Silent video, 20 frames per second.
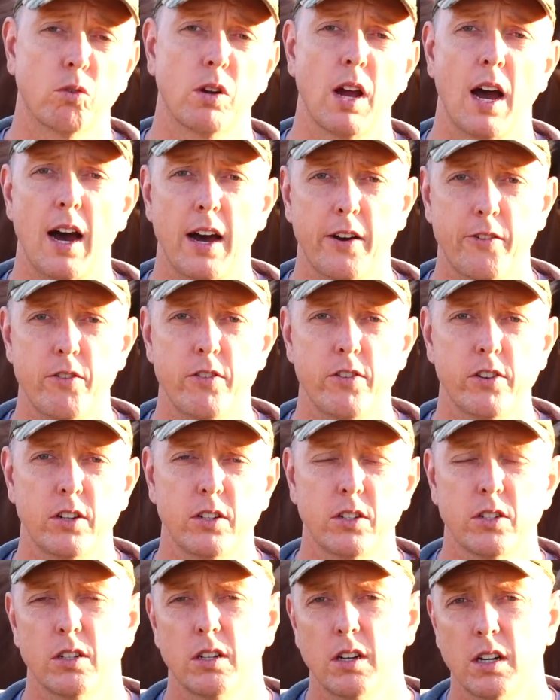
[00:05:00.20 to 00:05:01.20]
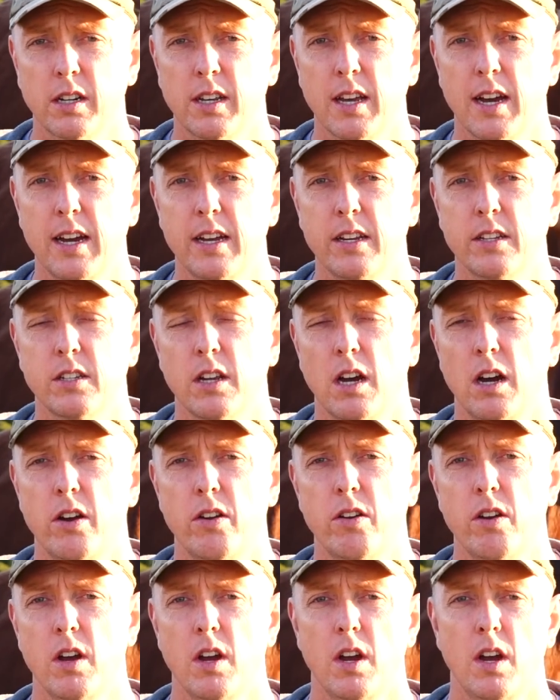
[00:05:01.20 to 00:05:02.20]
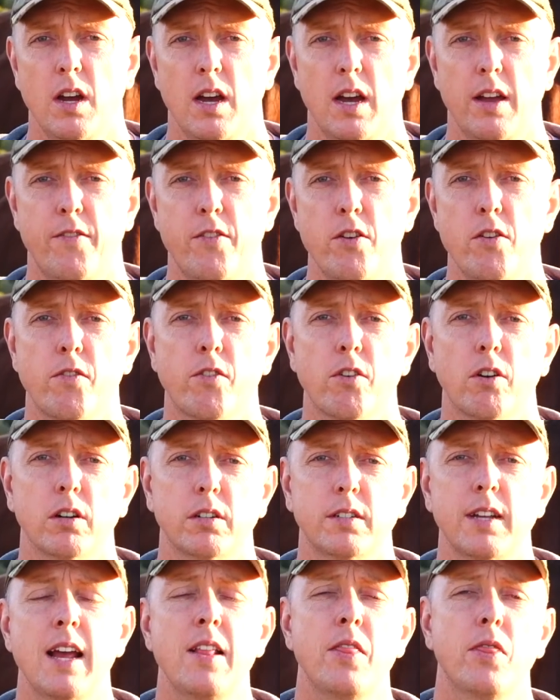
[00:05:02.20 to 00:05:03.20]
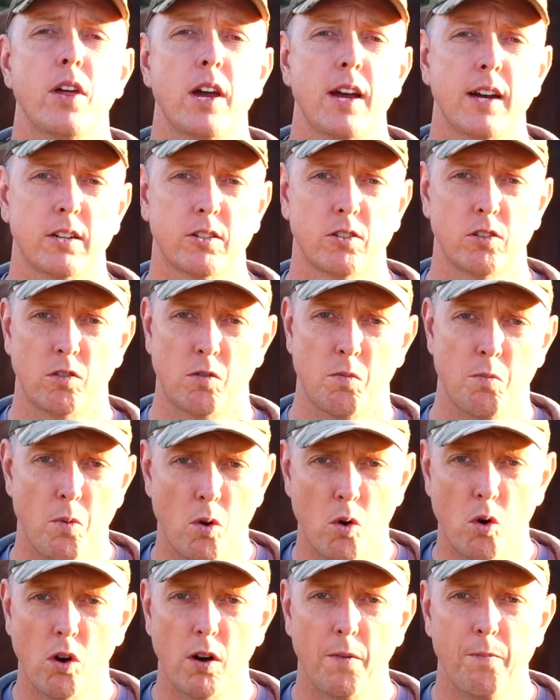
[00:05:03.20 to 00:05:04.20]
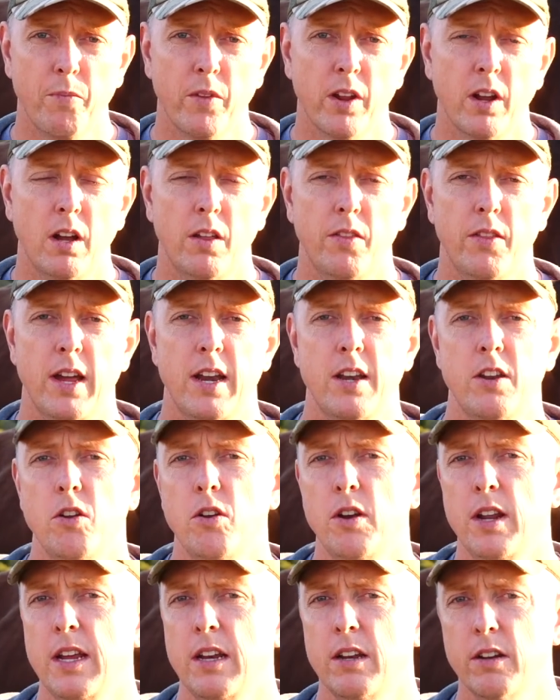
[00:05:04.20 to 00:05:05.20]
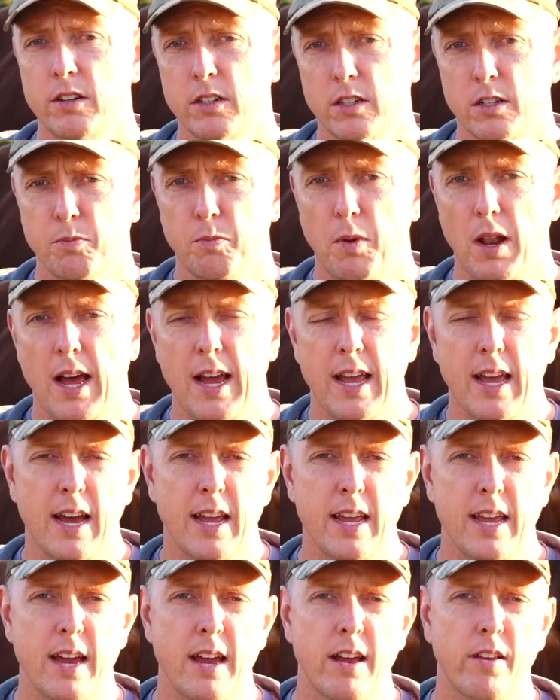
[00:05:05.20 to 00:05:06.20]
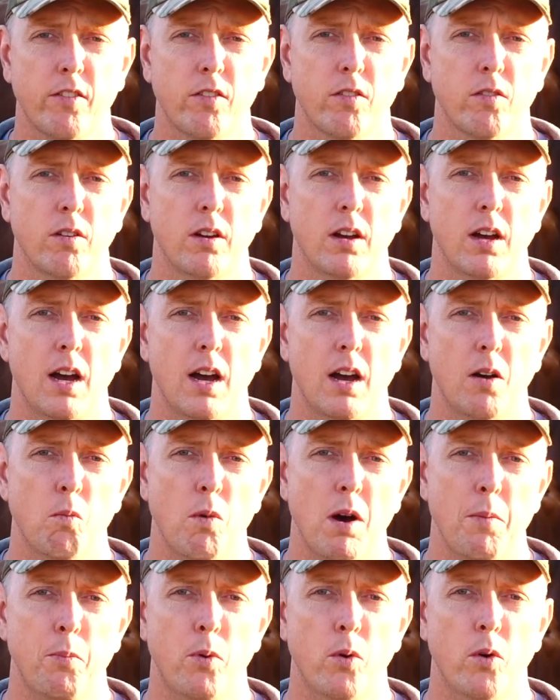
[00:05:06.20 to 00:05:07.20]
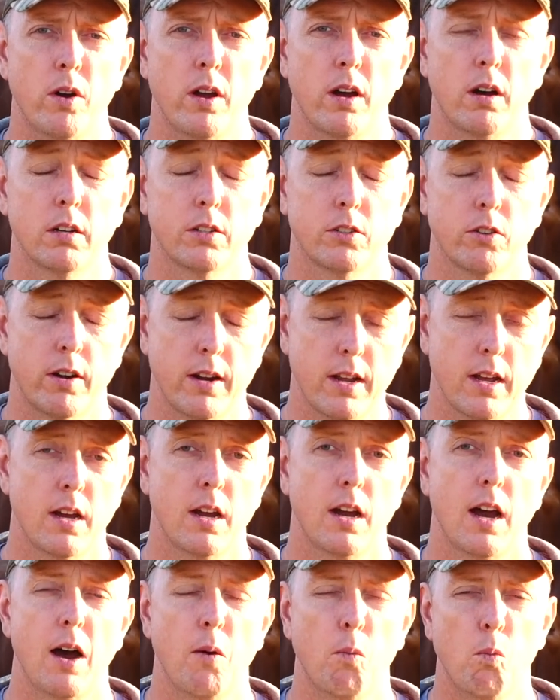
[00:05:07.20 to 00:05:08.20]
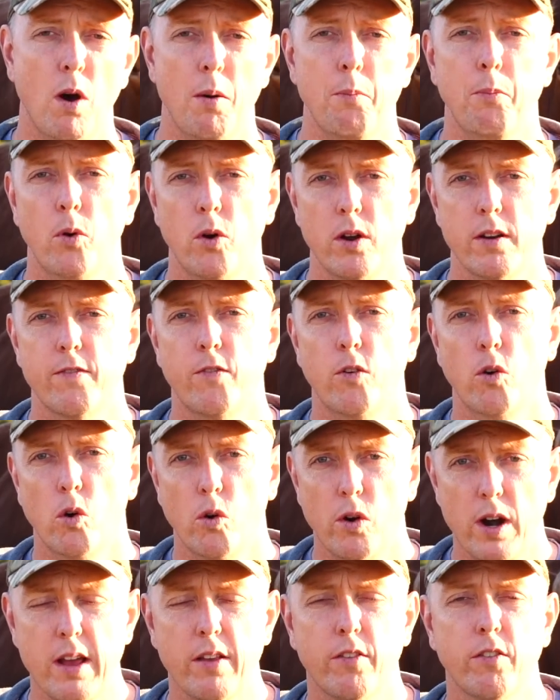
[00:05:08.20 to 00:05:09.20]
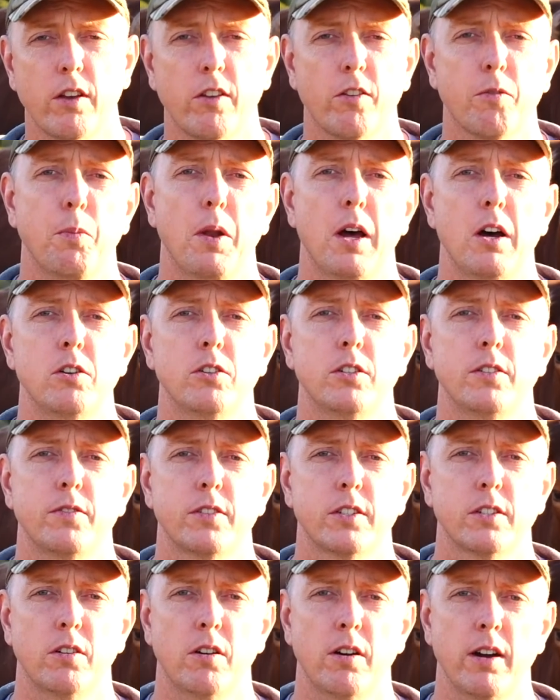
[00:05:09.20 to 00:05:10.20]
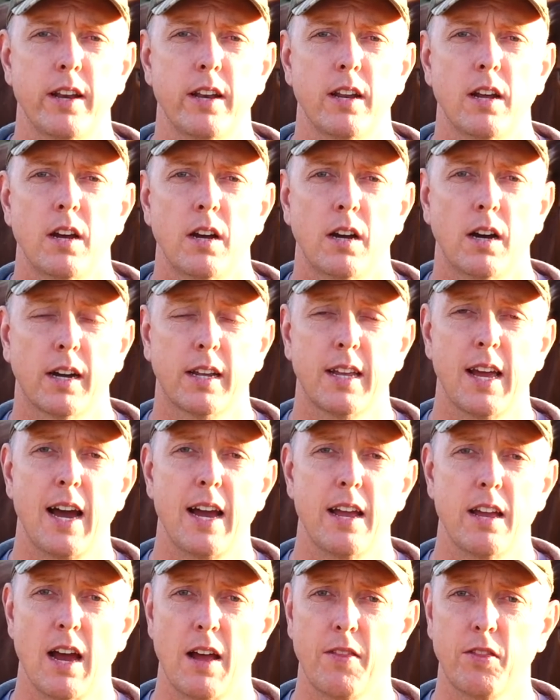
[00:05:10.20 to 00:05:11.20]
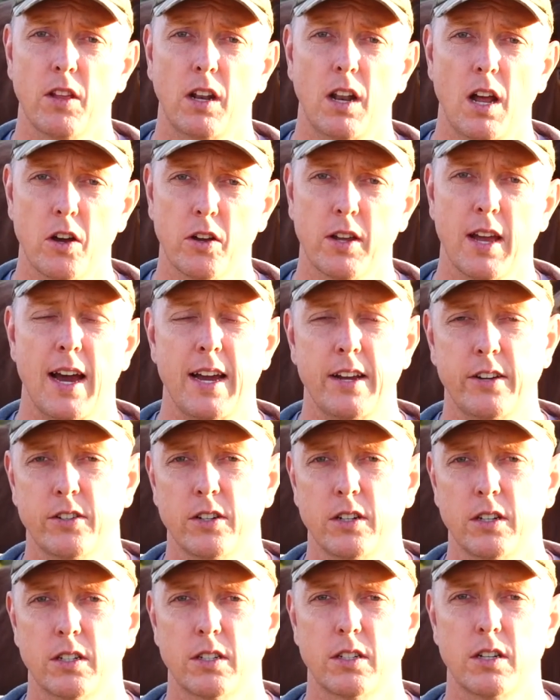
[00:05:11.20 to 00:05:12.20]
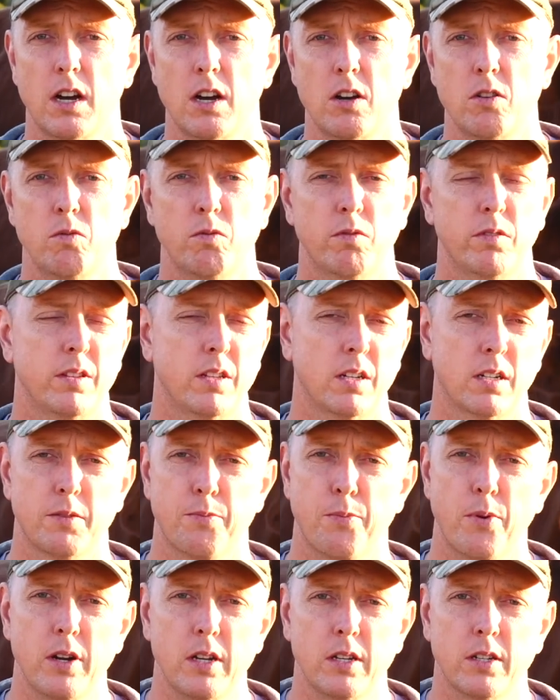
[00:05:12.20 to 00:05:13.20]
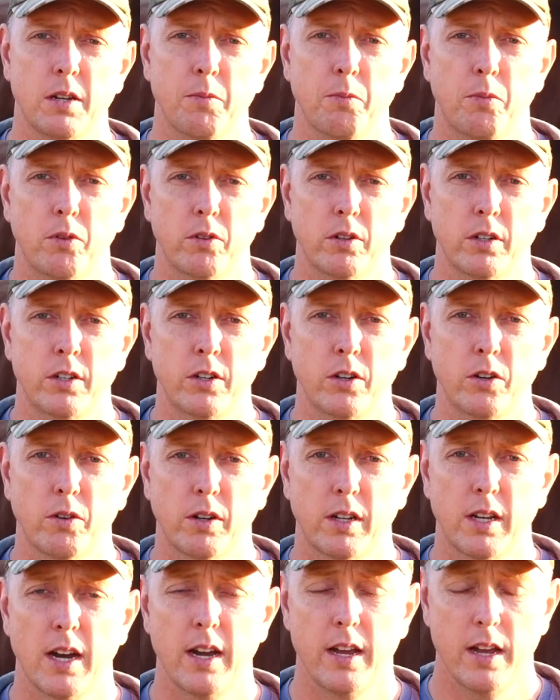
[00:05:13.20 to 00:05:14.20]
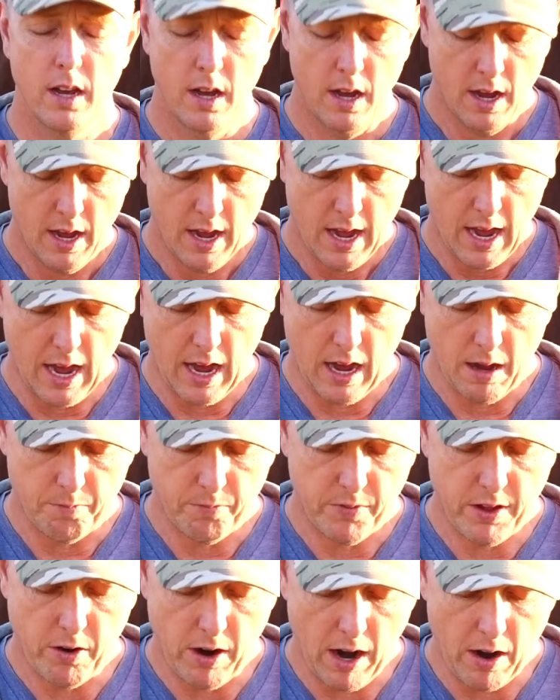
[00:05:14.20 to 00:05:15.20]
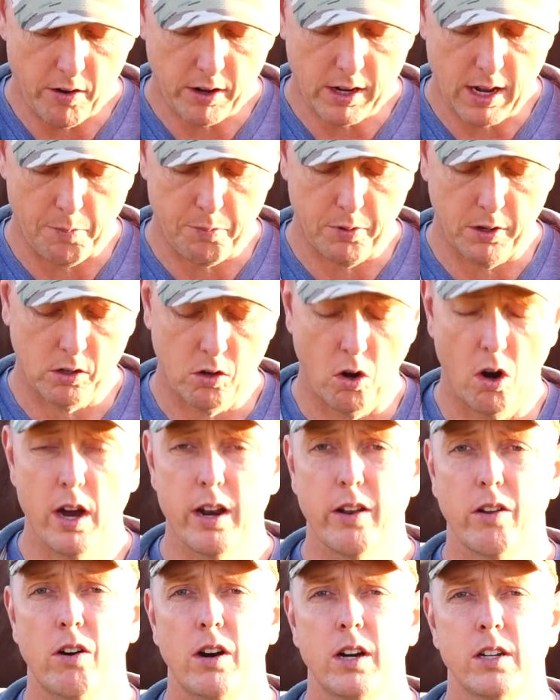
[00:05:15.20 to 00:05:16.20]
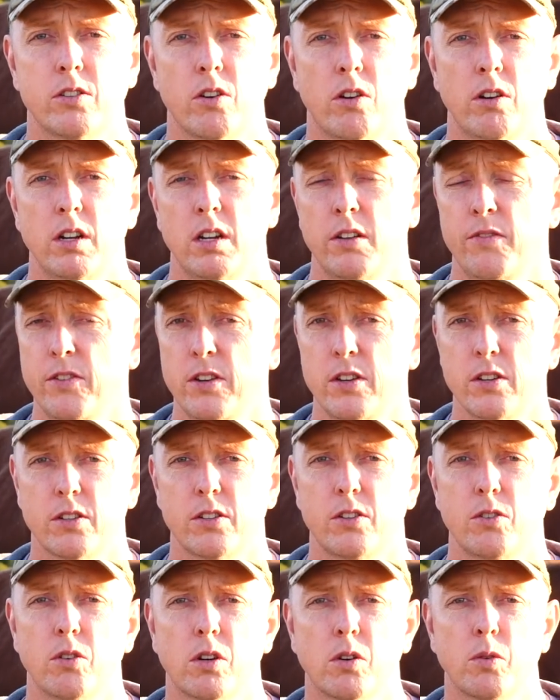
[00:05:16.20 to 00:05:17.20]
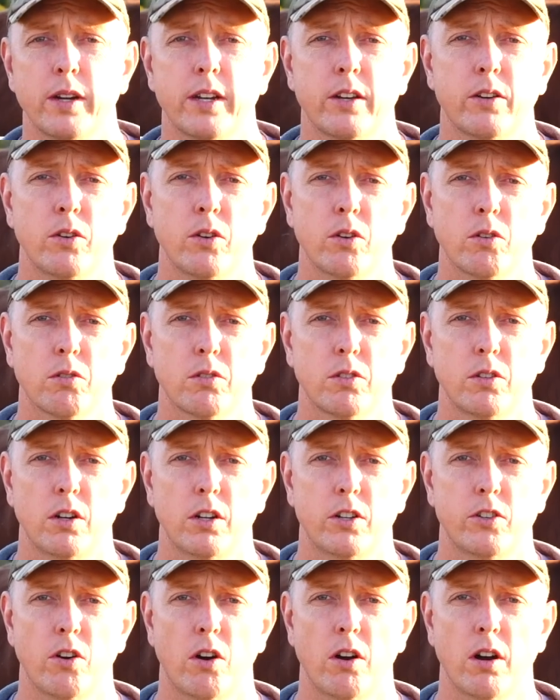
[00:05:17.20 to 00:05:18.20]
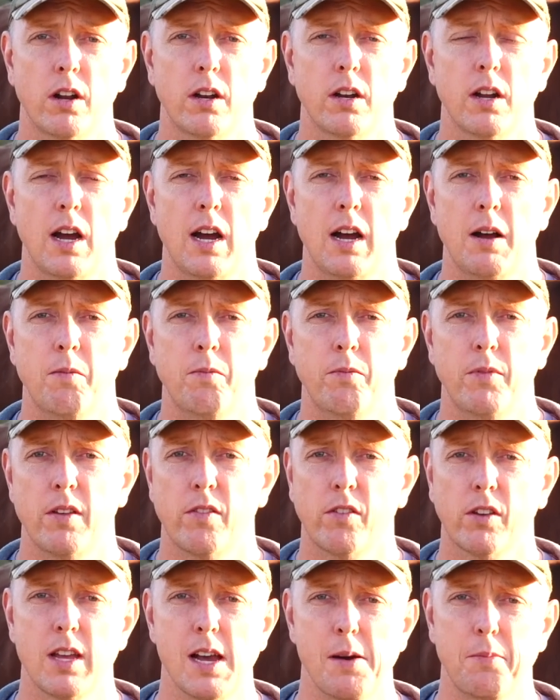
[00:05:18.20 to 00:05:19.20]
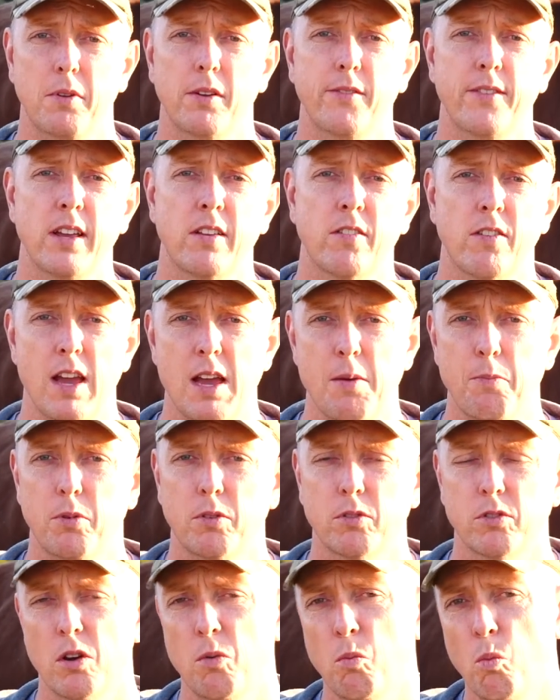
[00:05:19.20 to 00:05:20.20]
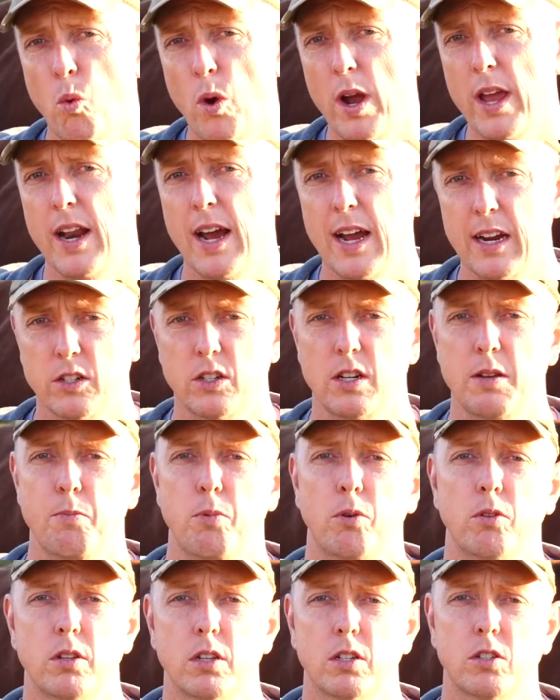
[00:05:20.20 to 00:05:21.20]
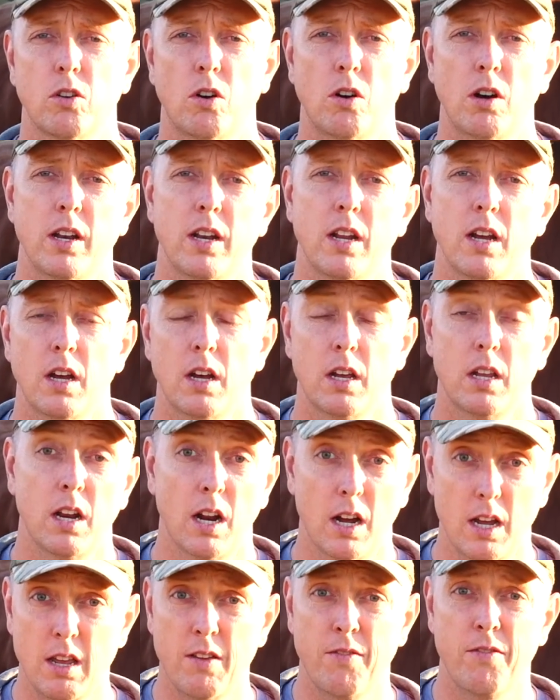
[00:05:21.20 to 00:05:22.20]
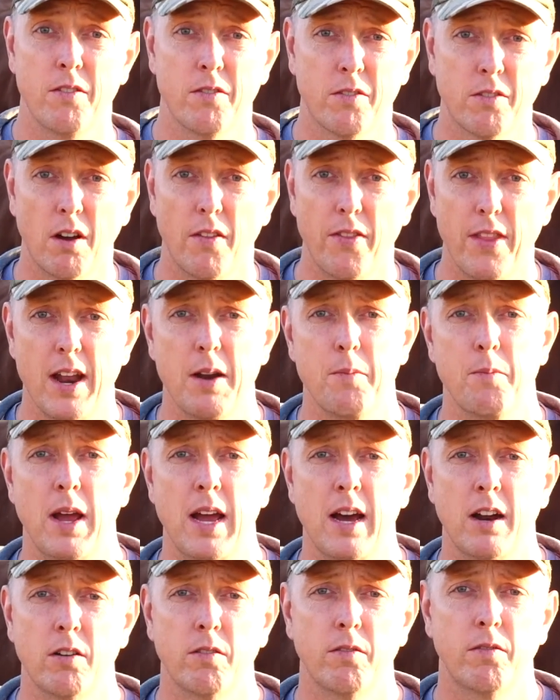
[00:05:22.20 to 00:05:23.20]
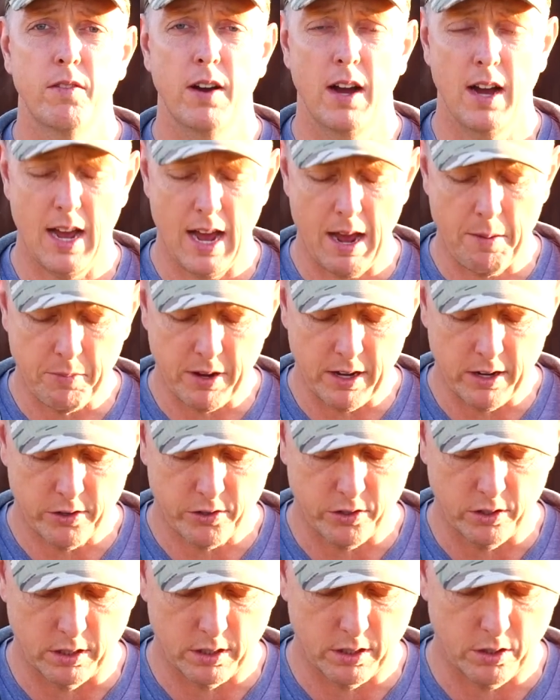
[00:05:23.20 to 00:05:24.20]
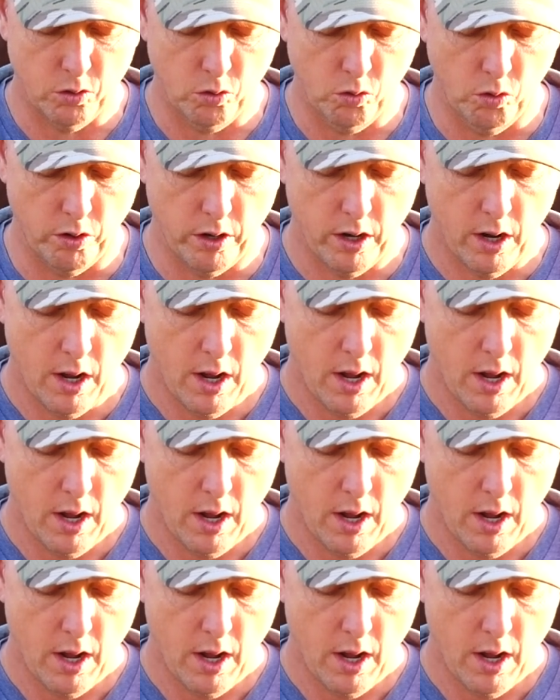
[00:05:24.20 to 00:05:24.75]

cartridges. Okay, so if you've got 10,000 or more, then you need to display a 1.4S explosive sign, okay, at the location. So that's pretty simple to do. Okay, there are a couple of guidelines on it. If you just do a quick Google search on it, there's a couple of examples on where to actually put the sign, you know, if you've got that amount of ammunition stored.